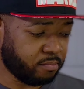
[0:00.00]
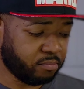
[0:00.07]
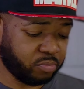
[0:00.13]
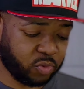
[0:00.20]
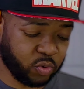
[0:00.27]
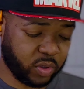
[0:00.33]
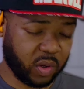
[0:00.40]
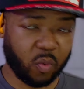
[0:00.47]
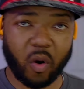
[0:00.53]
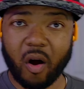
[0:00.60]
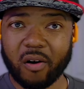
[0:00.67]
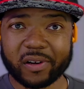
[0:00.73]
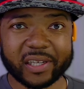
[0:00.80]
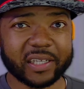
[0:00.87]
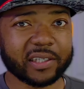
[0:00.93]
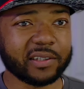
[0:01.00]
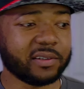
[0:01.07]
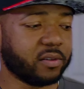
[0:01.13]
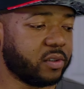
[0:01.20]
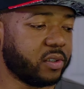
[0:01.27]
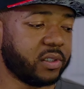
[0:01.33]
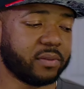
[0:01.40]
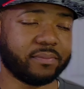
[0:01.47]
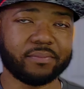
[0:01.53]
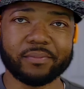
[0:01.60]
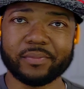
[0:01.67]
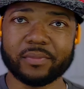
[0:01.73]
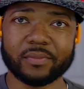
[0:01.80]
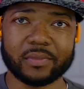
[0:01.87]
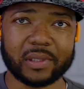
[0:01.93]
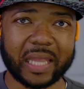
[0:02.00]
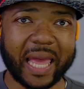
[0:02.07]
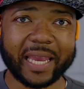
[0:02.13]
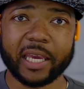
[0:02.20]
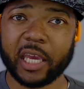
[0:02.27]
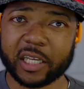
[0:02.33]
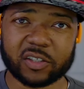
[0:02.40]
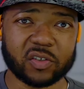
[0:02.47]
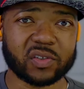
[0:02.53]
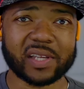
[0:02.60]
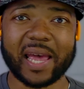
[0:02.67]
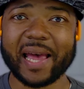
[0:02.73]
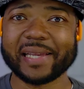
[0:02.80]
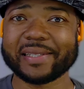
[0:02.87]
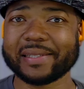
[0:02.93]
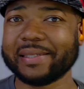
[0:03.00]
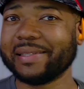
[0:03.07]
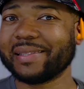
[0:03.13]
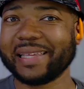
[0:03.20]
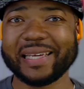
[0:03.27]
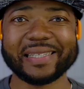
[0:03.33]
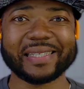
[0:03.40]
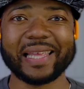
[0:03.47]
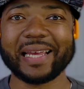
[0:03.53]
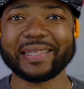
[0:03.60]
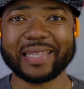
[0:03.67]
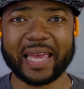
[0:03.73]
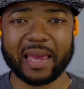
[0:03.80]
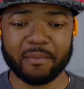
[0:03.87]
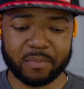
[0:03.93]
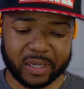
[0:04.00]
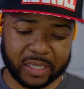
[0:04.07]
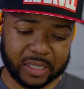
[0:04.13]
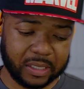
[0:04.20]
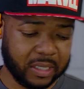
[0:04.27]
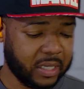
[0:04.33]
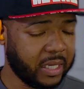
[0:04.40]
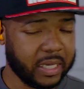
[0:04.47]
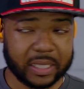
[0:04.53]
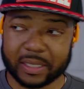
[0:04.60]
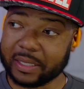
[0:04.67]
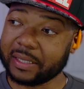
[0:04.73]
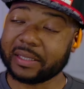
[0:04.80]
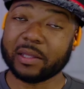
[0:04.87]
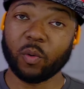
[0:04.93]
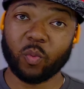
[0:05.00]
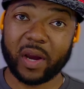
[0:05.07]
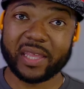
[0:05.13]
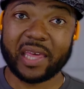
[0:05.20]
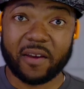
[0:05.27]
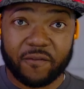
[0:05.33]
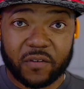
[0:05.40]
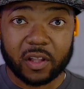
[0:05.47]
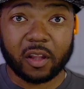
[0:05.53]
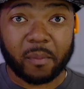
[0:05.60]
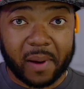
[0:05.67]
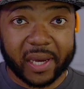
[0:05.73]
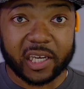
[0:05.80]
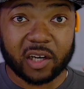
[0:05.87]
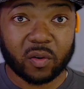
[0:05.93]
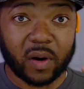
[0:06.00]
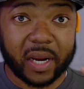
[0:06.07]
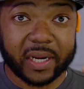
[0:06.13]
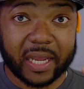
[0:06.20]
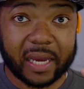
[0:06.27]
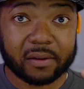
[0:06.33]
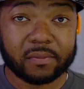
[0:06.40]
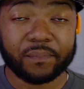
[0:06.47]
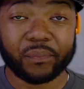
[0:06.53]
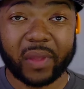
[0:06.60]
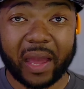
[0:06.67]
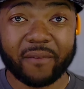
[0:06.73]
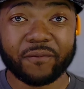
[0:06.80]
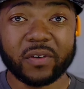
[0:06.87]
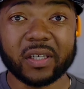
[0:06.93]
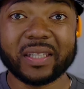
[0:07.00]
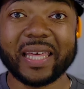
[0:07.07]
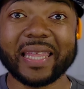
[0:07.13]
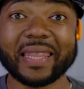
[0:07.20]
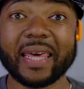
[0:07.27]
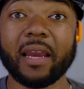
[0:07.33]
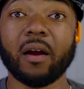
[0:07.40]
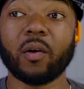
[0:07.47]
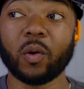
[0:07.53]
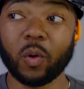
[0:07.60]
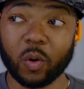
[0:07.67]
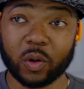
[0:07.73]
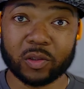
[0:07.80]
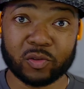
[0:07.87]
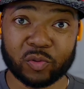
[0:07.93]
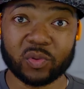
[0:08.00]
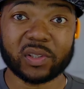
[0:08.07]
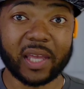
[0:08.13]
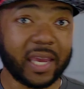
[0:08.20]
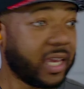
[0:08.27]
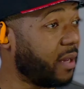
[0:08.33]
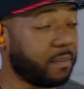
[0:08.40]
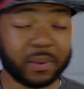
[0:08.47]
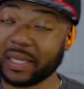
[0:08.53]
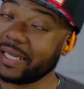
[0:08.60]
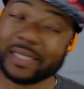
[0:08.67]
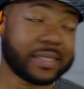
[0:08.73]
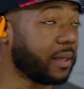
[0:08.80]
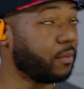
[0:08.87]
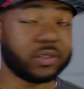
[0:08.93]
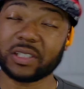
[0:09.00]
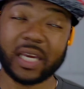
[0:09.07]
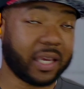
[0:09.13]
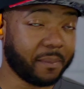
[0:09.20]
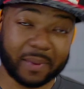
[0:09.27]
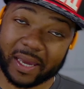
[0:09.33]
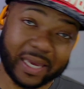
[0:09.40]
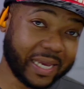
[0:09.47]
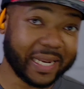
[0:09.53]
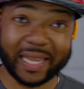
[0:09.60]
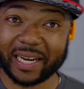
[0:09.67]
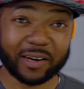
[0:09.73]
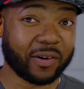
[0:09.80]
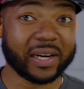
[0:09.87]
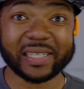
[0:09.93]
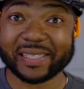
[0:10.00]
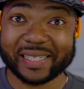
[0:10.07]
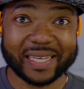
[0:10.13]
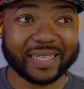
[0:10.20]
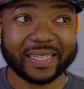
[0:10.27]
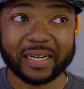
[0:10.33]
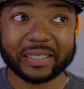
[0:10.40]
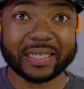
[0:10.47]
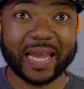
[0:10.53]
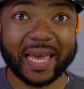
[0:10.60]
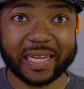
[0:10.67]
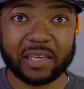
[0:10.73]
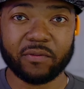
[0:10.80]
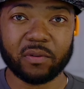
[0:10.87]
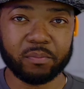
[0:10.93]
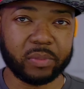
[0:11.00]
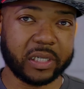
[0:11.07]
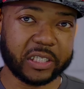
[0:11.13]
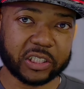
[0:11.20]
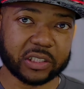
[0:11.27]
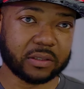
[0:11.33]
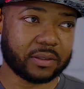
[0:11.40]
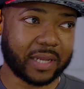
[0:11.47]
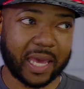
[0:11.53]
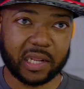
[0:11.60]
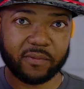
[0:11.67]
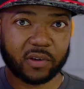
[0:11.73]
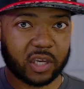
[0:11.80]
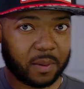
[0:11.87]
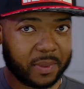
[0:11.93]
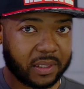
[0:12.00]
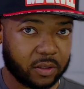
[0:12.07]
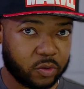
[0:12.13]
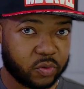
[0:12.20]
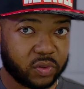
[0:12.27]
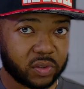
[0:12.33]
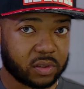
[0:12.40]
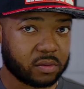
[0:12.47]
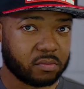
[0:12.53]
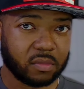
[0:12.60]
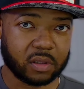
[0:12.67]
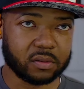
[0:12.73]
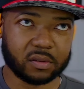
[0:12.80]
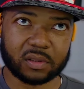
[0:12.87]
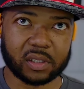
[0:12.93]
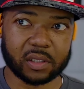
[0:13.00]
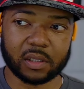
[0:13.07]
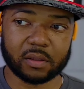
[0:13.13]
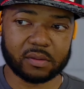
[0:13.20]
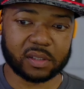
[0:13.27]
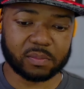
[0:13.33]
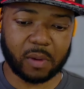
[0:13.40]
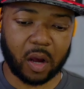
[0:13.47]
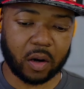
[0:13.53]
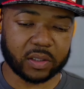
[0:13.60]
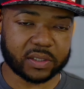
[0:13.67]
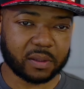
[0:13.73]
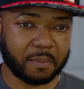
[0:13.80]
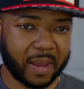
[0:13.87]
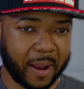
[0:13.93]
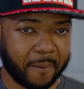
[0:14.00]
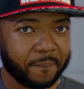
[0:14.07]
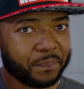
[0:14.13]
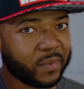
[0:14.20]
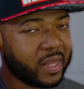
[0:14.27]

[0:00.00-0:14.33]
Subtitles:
do any walking or light exercising and things like that. But the way they feel on my ear right now, I feel that they are going to stay in place. I'm shaking my head like crazy, and they're not even budging, not even coming loose to the smallest amount.